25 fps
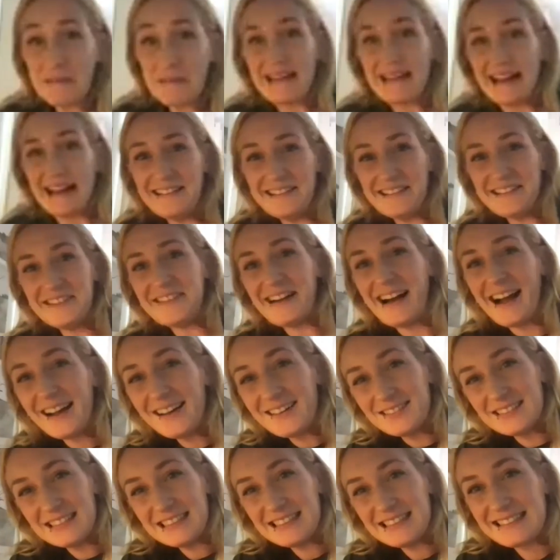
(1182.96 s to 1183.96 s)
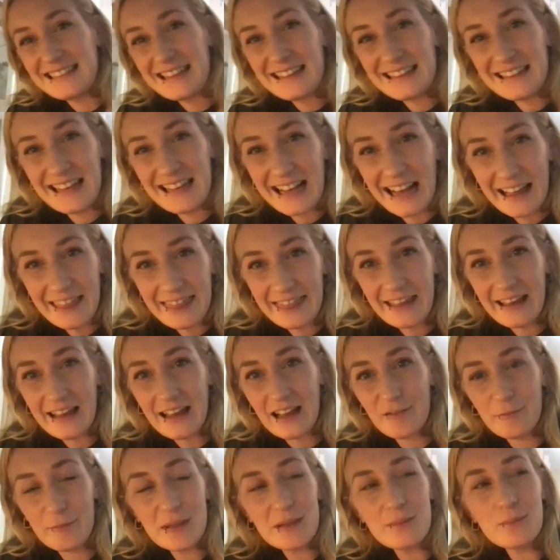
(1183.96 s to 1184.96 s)
I don't know. I always say, like, I think
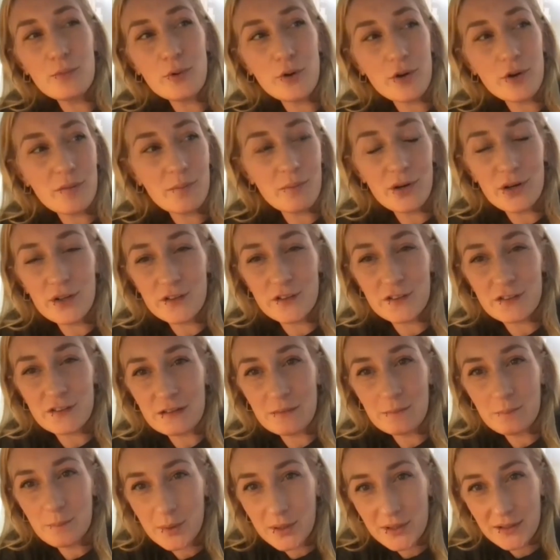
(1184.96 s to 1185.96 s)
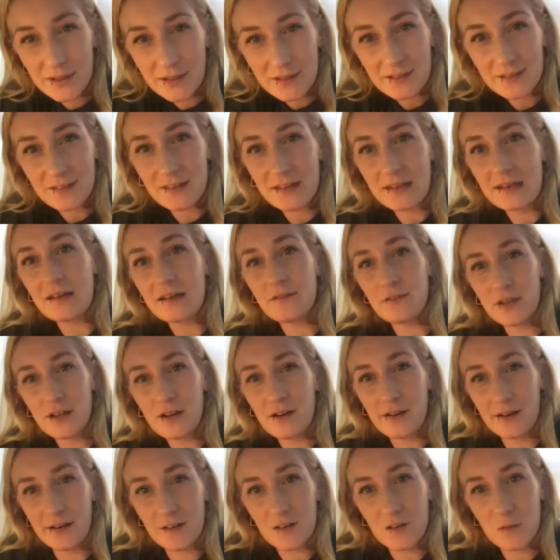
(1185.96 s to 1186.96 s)
I've been more immersed in books than a
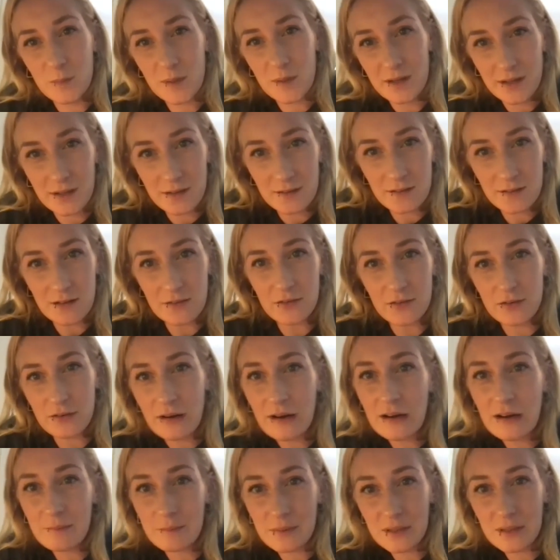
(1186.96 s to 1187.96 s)
VR experience of it, right?